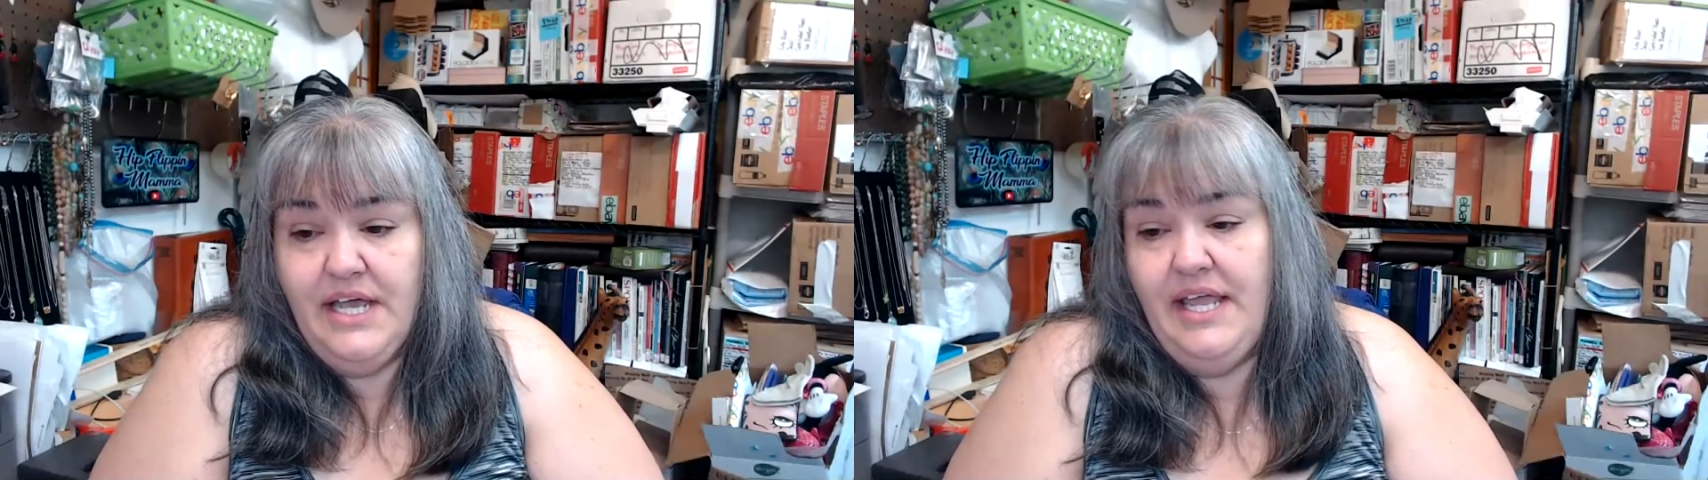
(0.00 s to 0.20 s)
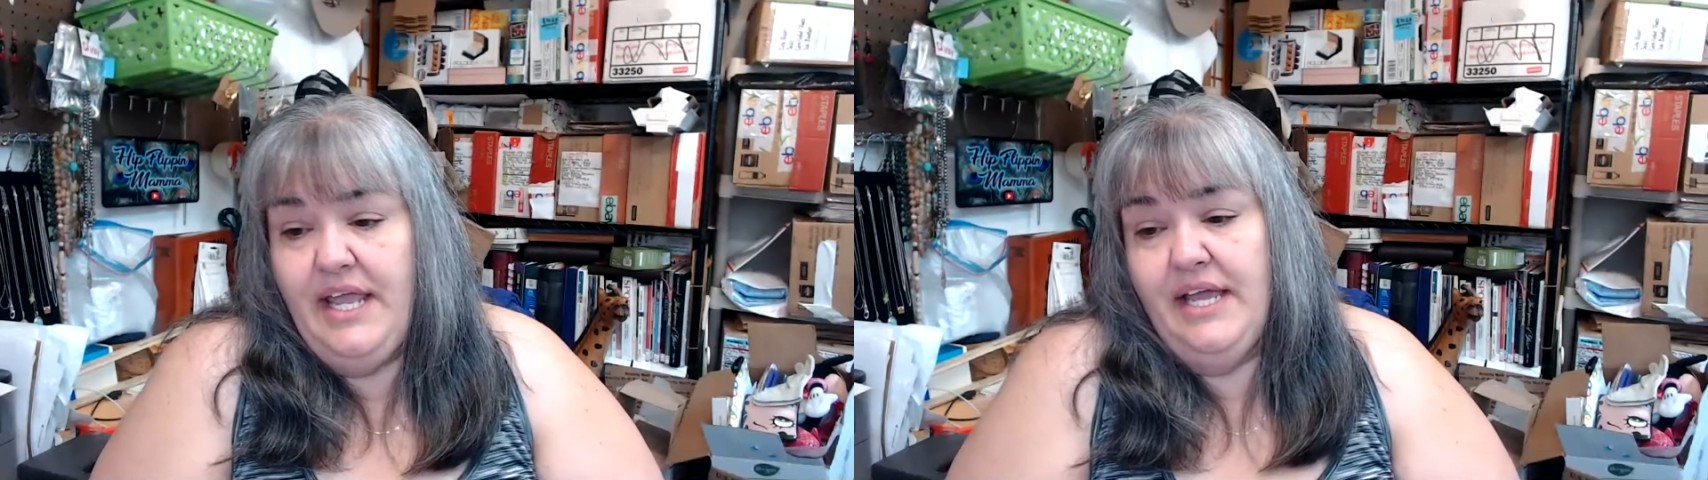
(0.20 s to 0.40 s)

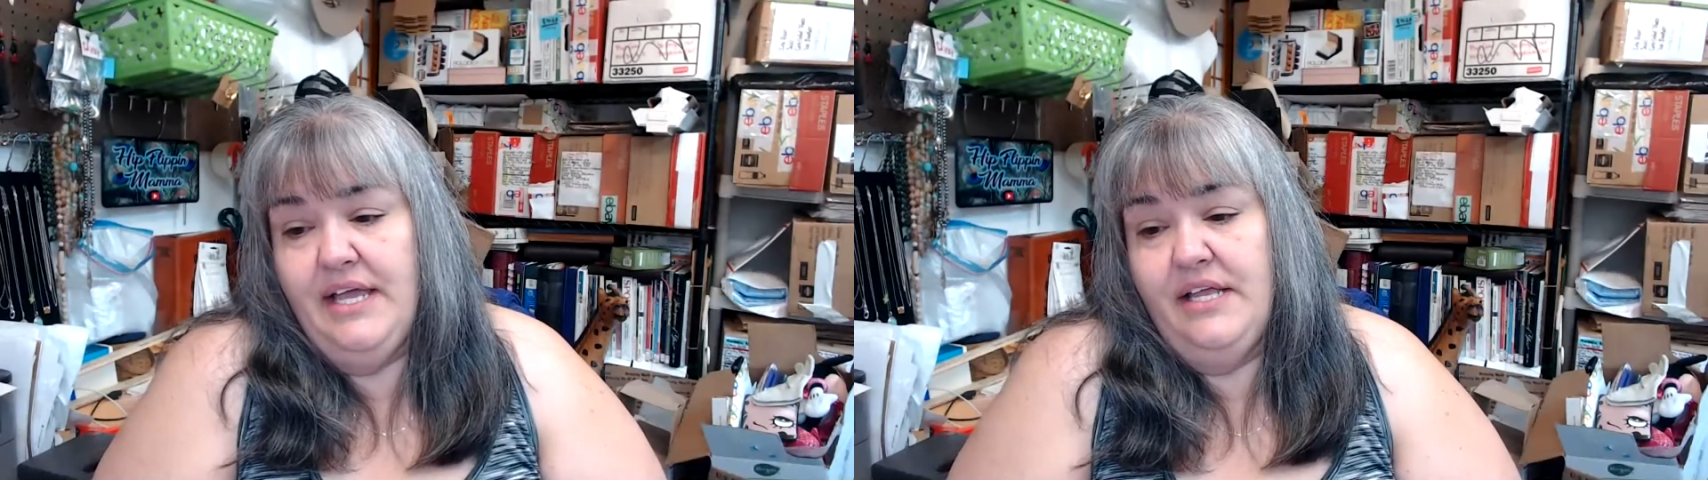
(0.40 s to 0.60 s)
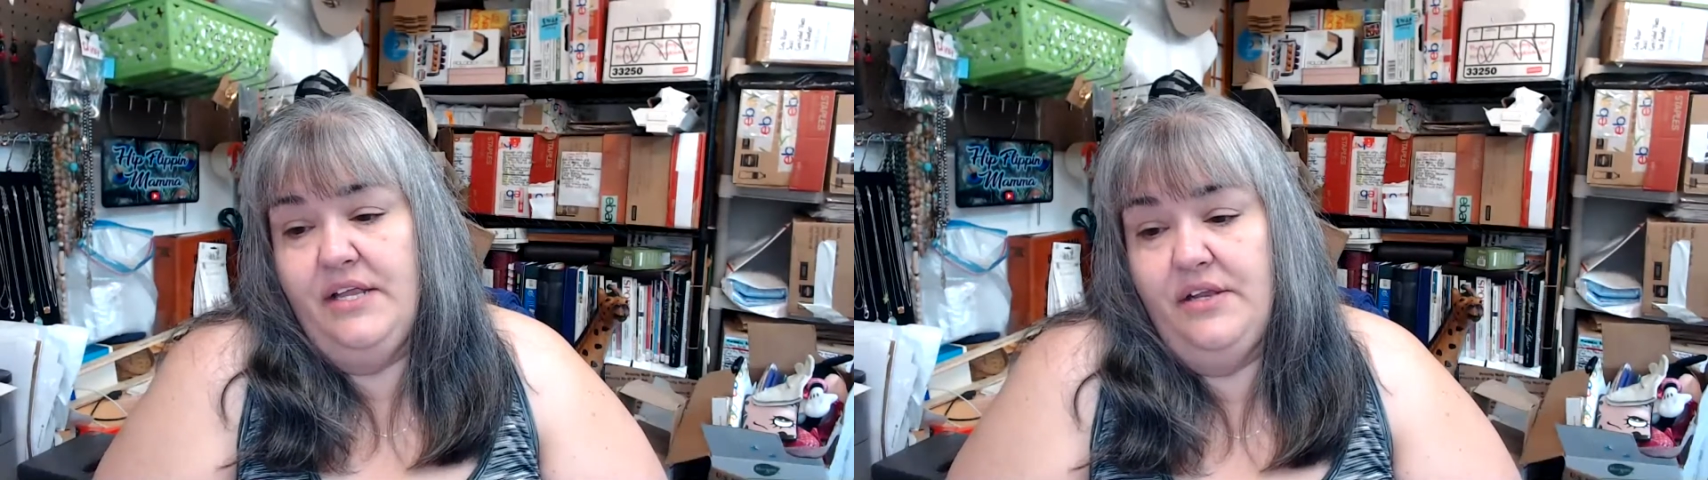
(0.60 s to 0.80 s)

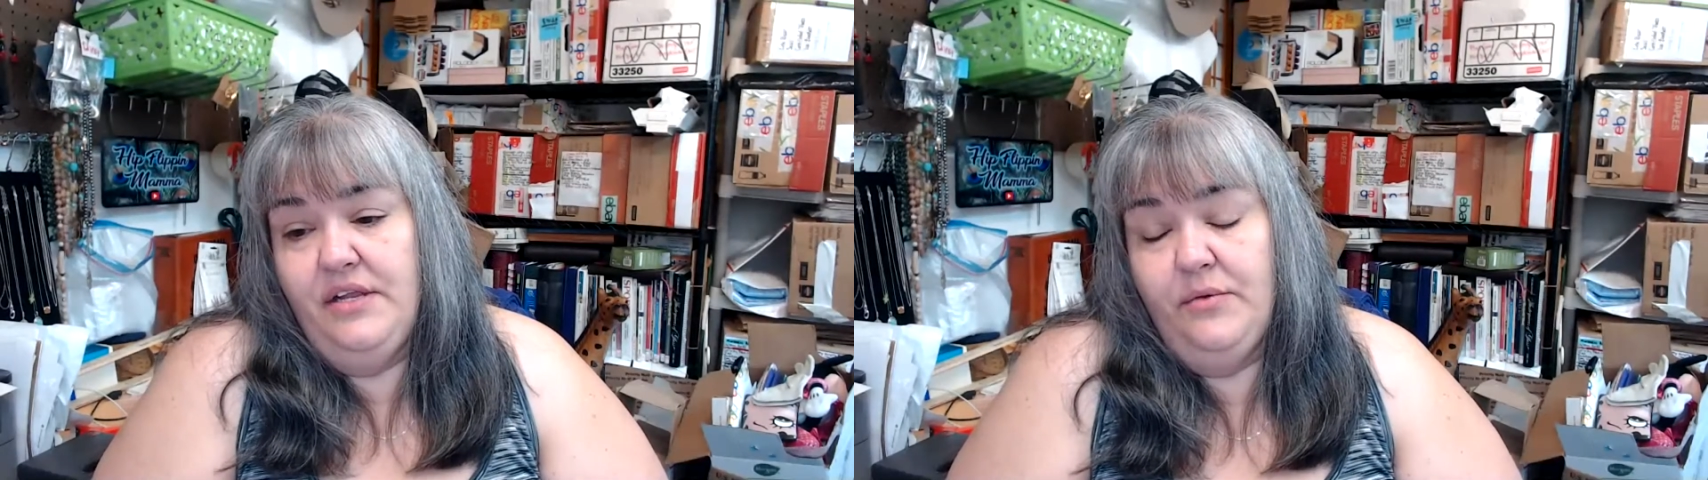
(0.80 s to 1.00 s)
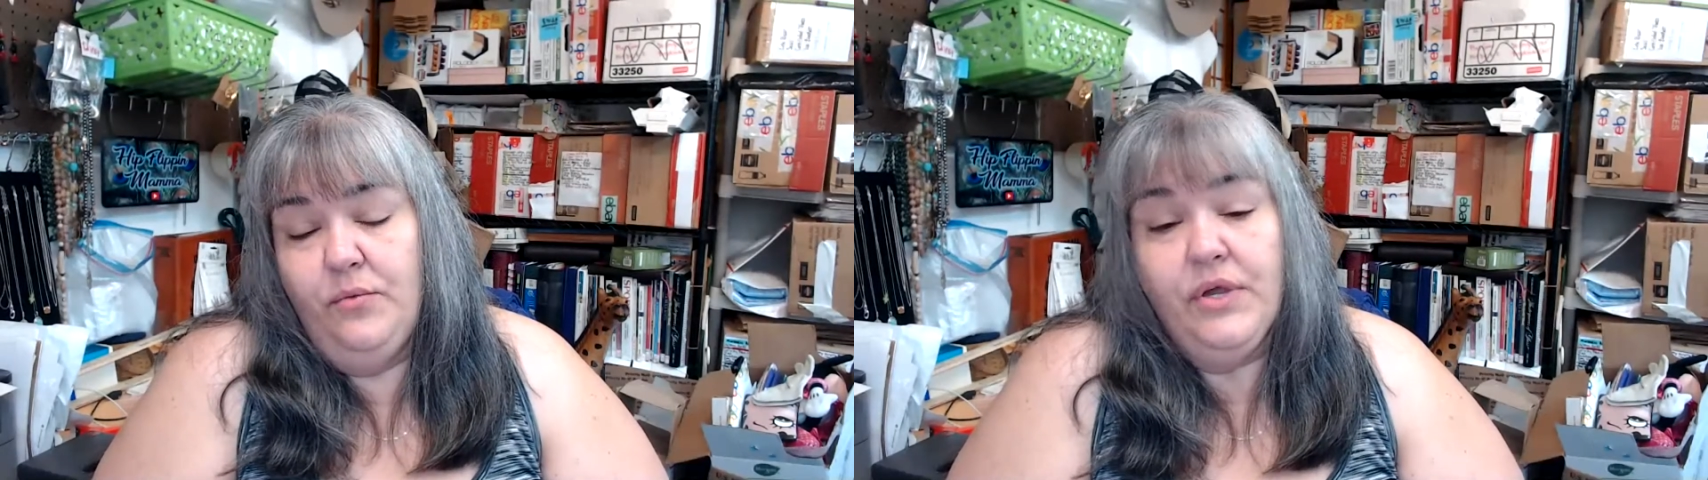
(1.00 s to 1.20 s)

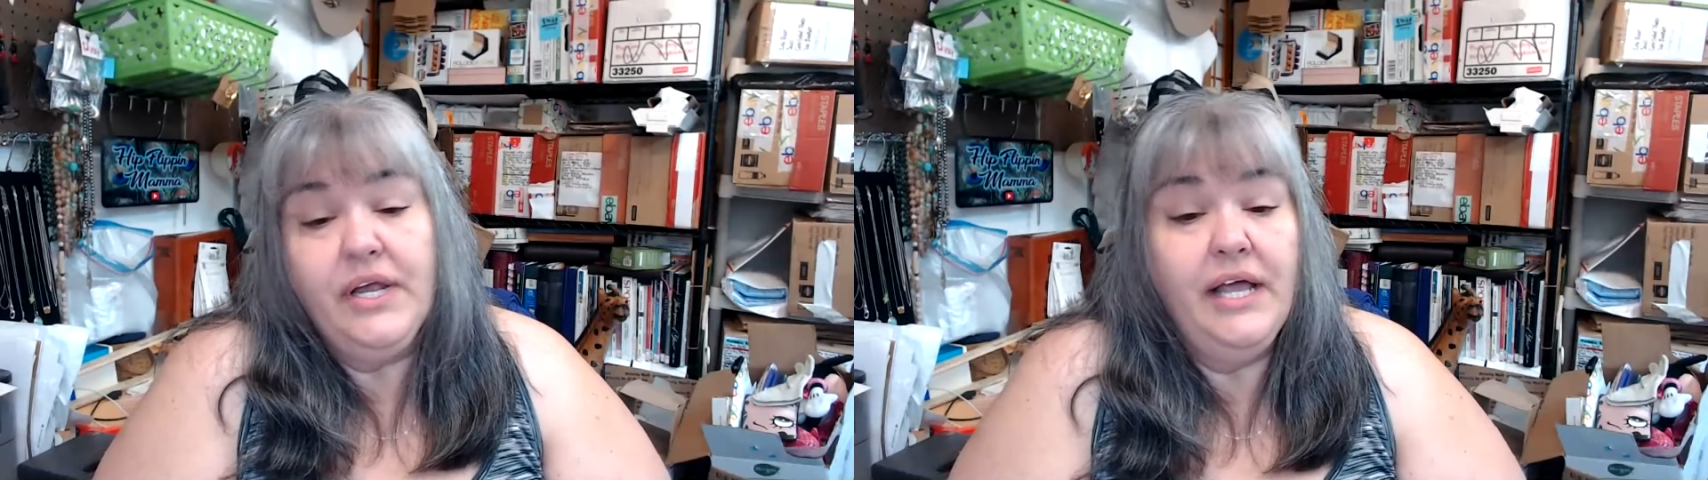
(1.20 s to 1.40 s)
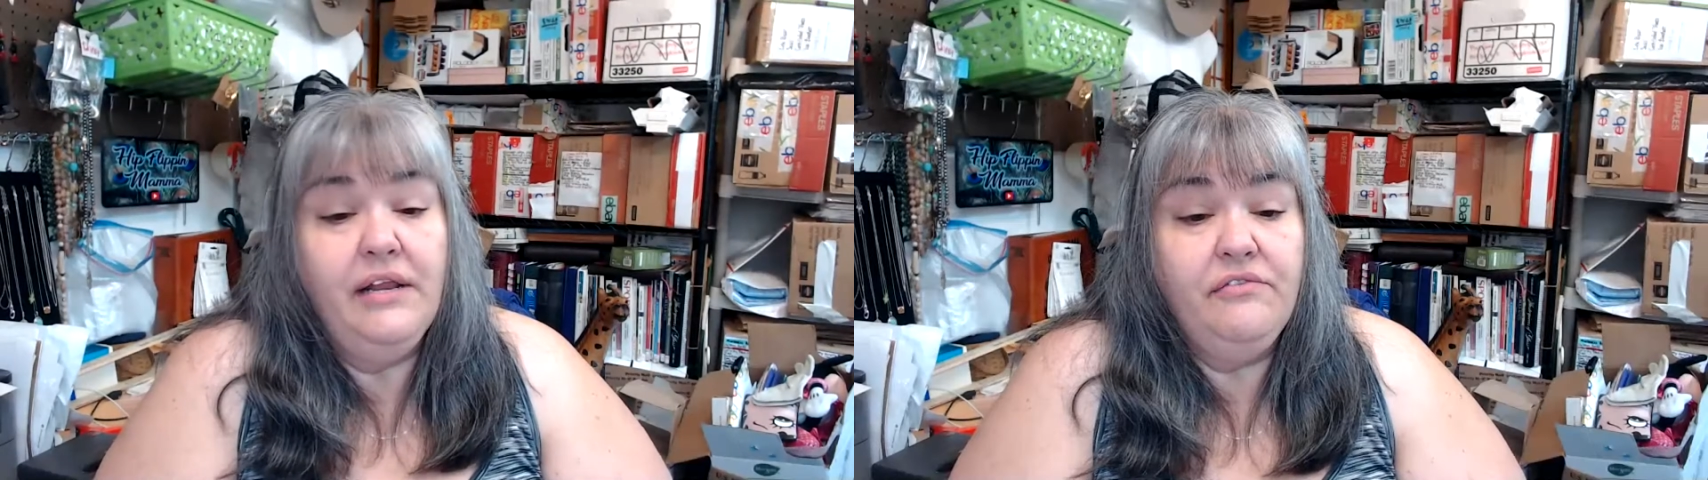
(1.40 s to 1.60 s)
and work
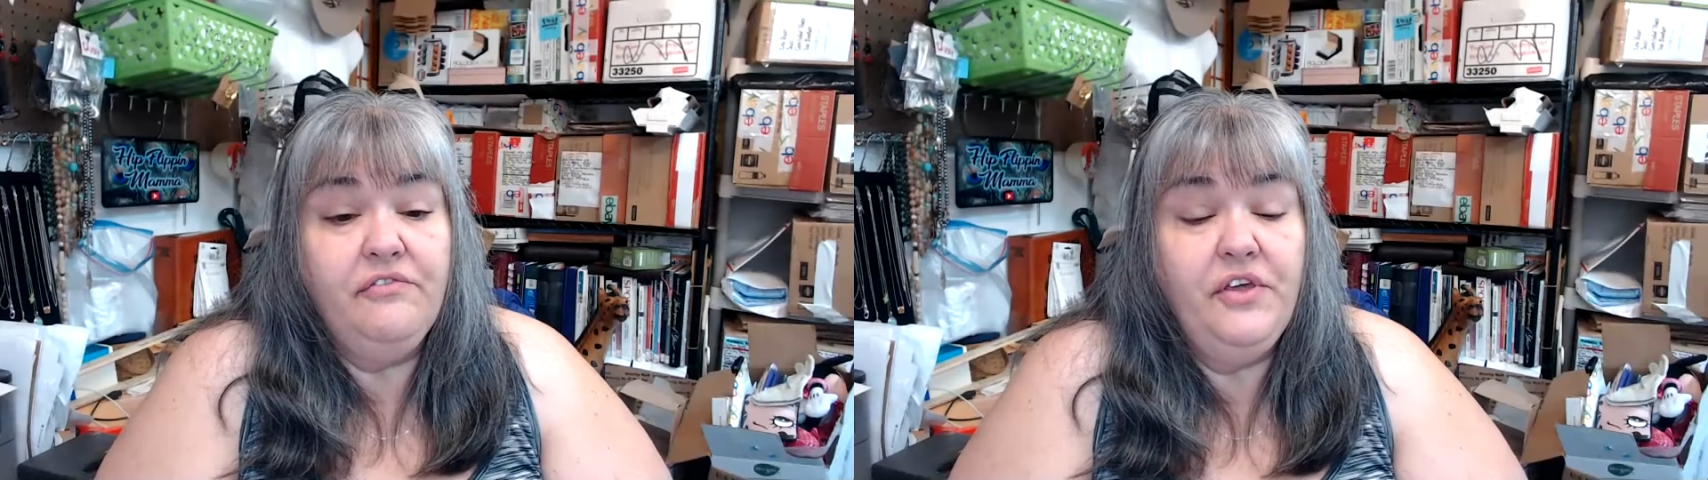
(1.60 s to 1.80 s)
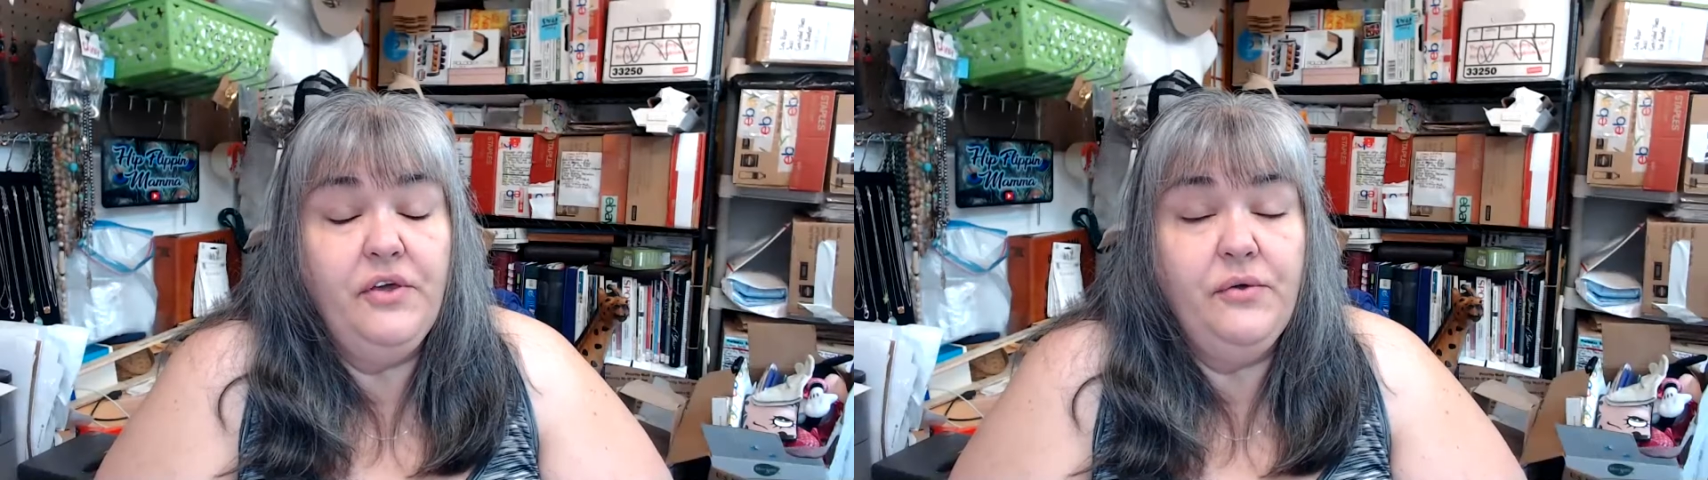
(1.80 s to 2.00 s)
on a
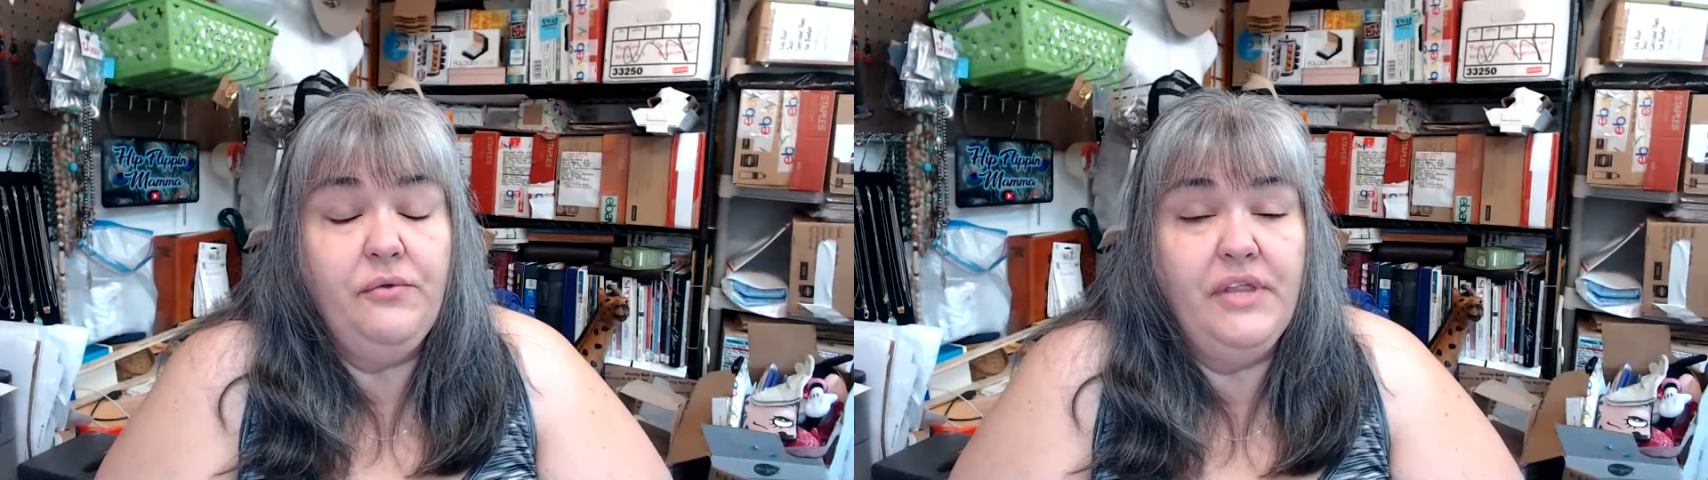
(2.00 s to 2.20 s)
few